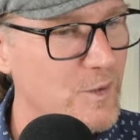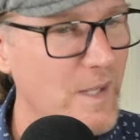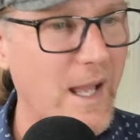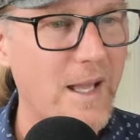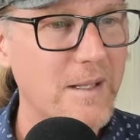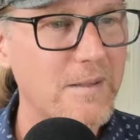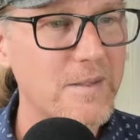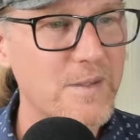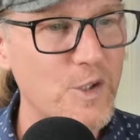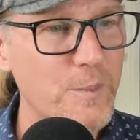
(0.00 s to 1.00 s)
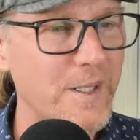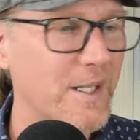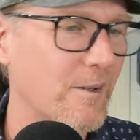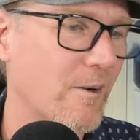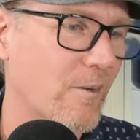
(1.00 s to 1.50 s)
uh, Super
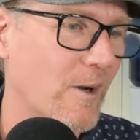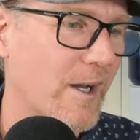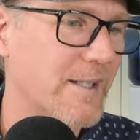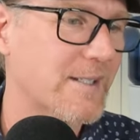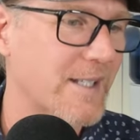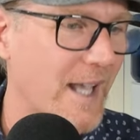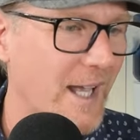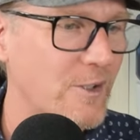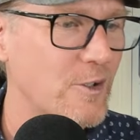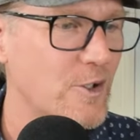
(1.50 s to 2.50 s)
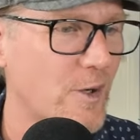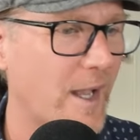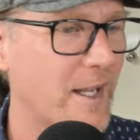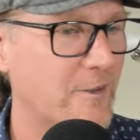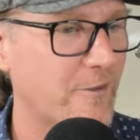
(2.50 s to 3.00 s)
King writes, can you
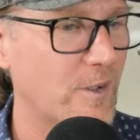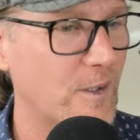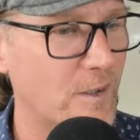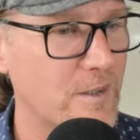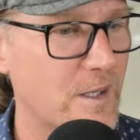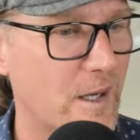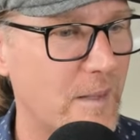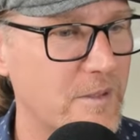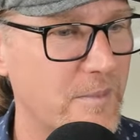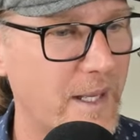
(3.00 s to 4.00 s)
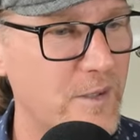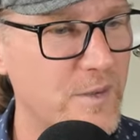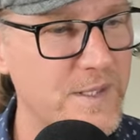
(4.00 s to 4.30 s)
train for a long time to make your